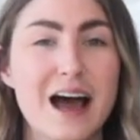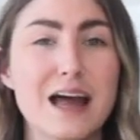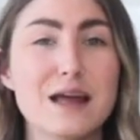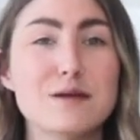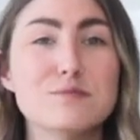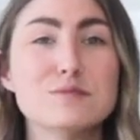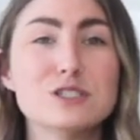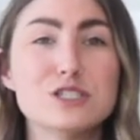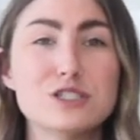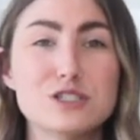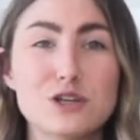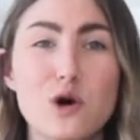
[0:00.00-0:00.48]

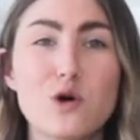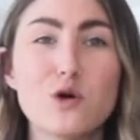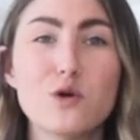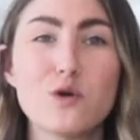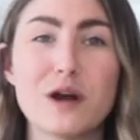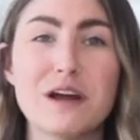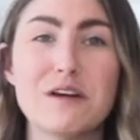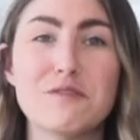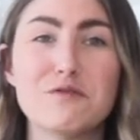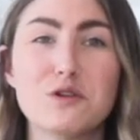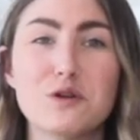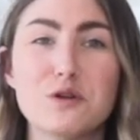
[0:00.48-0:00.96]
I'm so
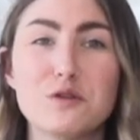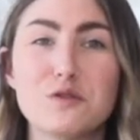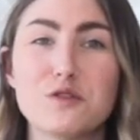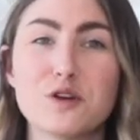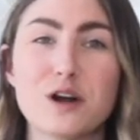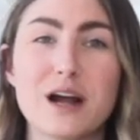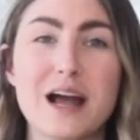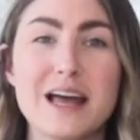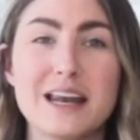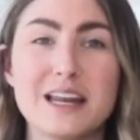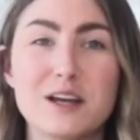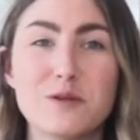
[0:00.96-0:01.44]
grateful
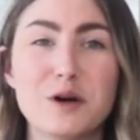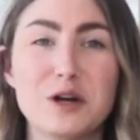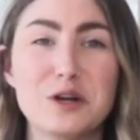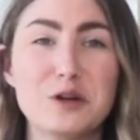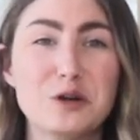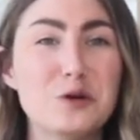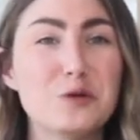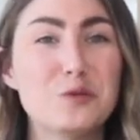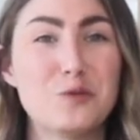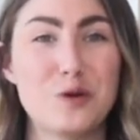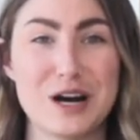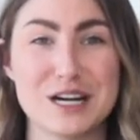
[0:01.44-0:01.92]
for
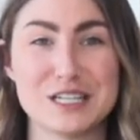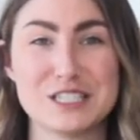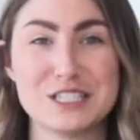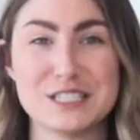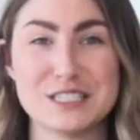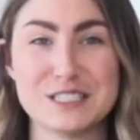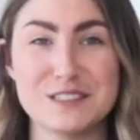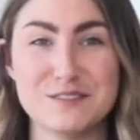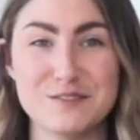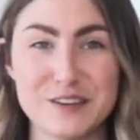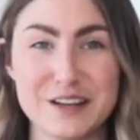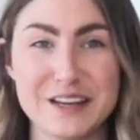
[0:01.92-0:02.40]
anyone who watched
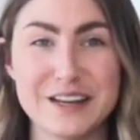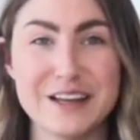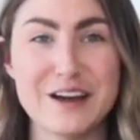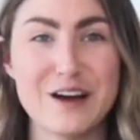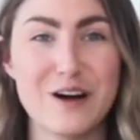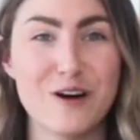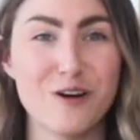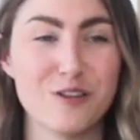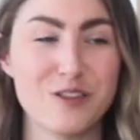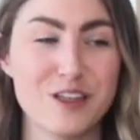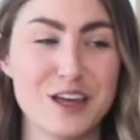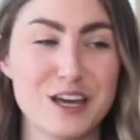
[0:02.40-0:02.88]
this
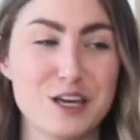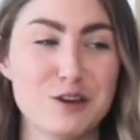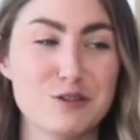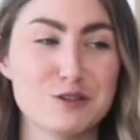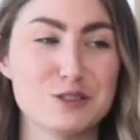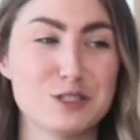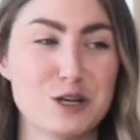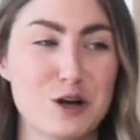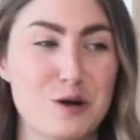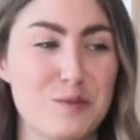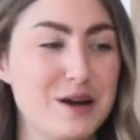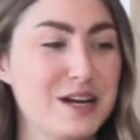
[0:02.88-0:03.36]
video. Thank
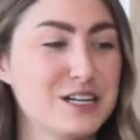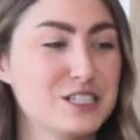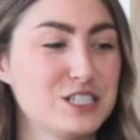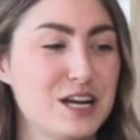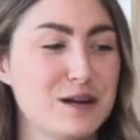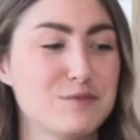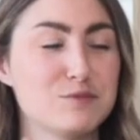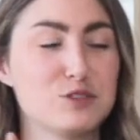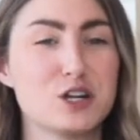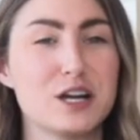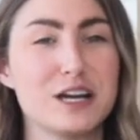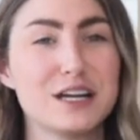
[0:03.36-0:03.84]
you so much.
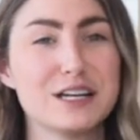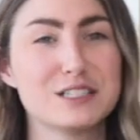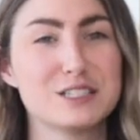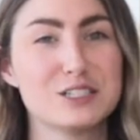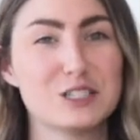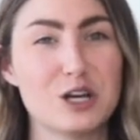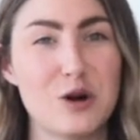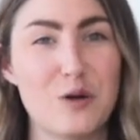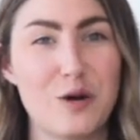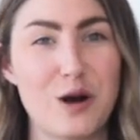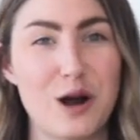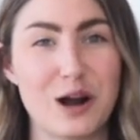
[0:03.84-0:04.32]
I'm trying
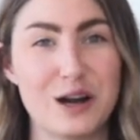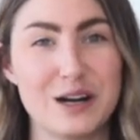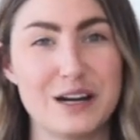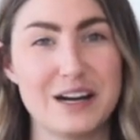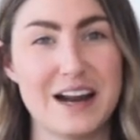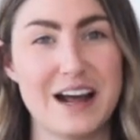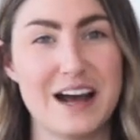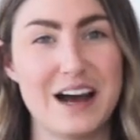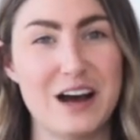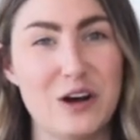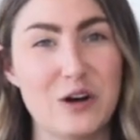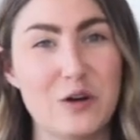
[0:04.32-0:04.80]
so
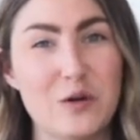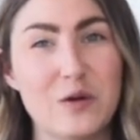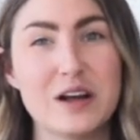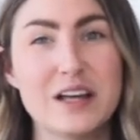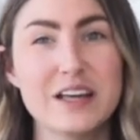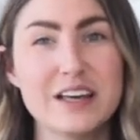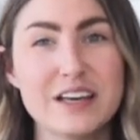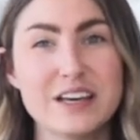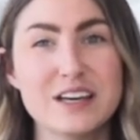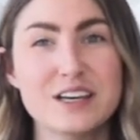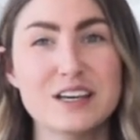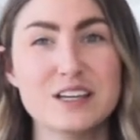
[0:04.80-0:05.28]
hard now
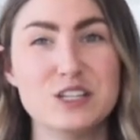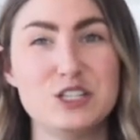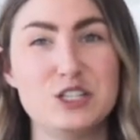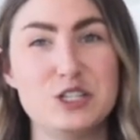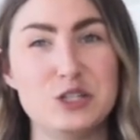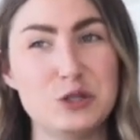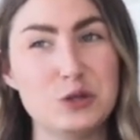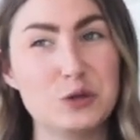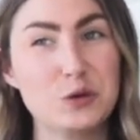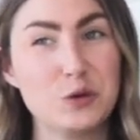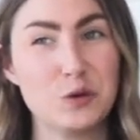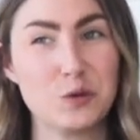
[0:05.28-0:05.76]

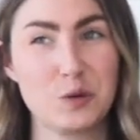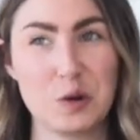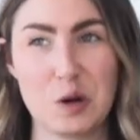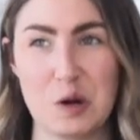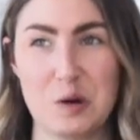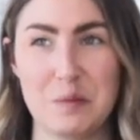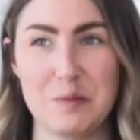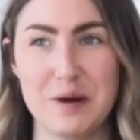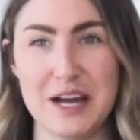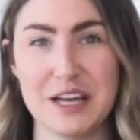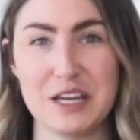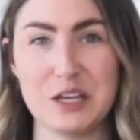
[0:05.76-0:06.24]
to
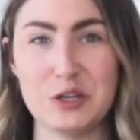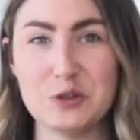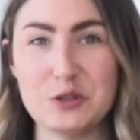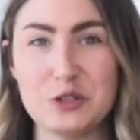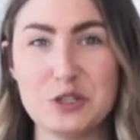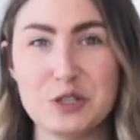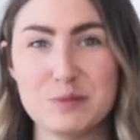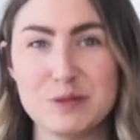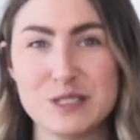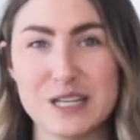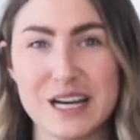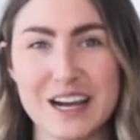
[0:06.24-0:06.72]
grow my
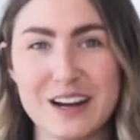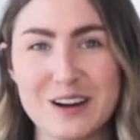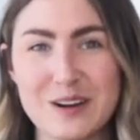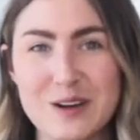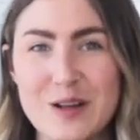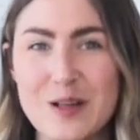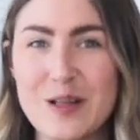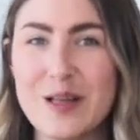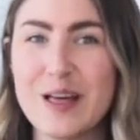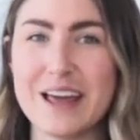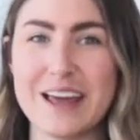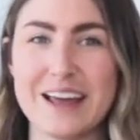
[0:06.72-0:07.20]
YouTube
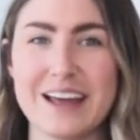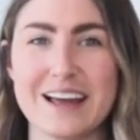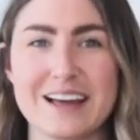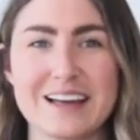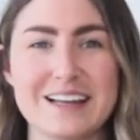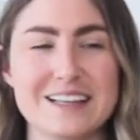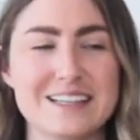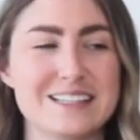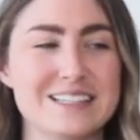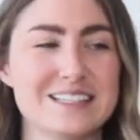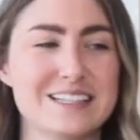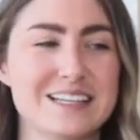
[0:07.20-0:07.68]
channel,
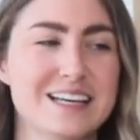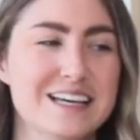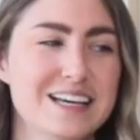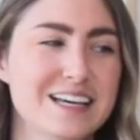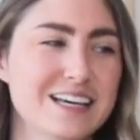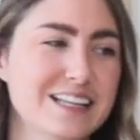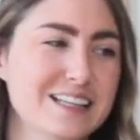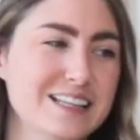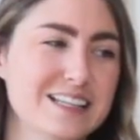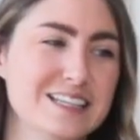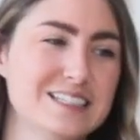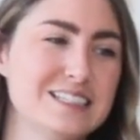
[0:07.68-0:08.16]
and
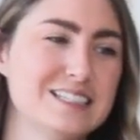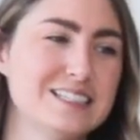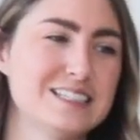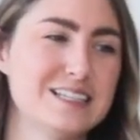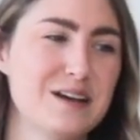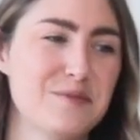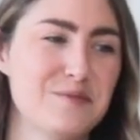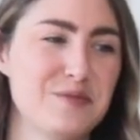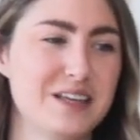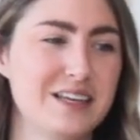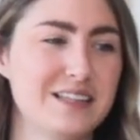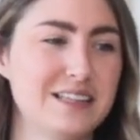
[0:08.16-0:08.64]
this is
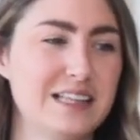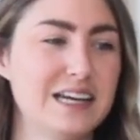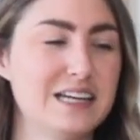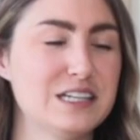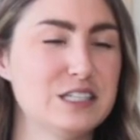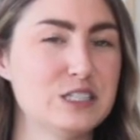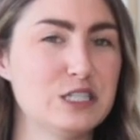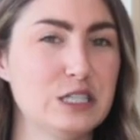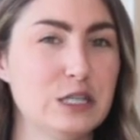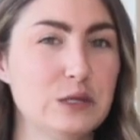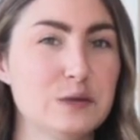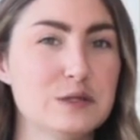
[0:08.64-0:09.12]
something
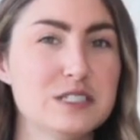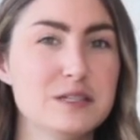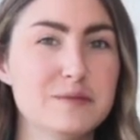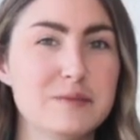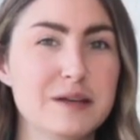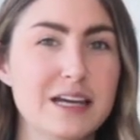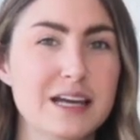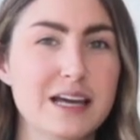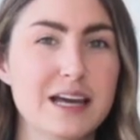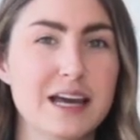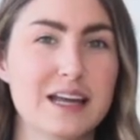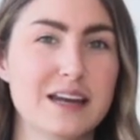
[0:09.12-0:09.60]
that is new to
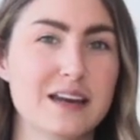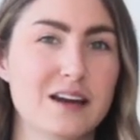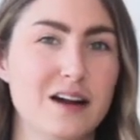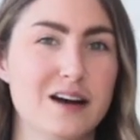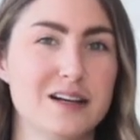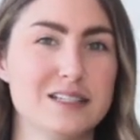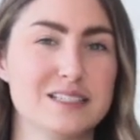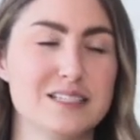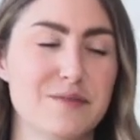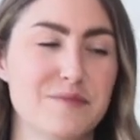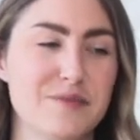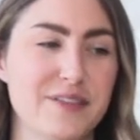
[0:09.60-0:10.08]
me and
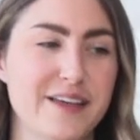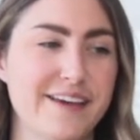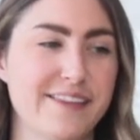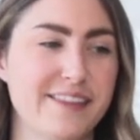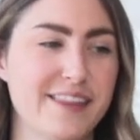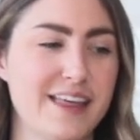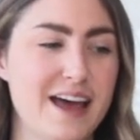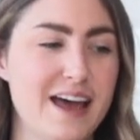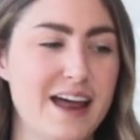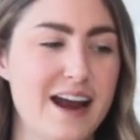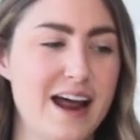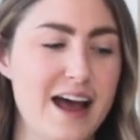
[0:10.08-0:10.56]
not something
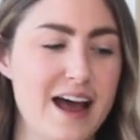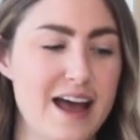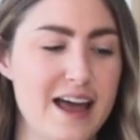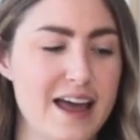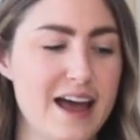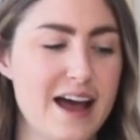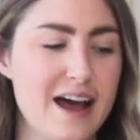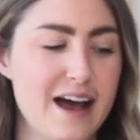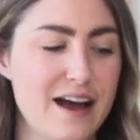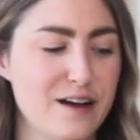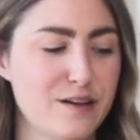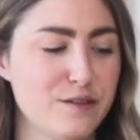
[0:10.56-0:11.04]
that I
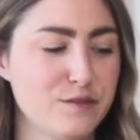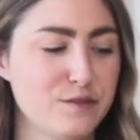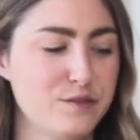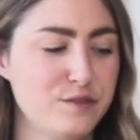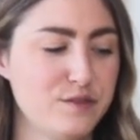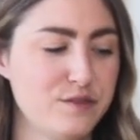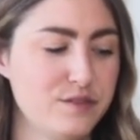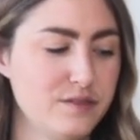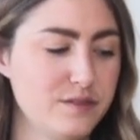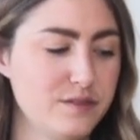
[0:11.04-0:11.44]
have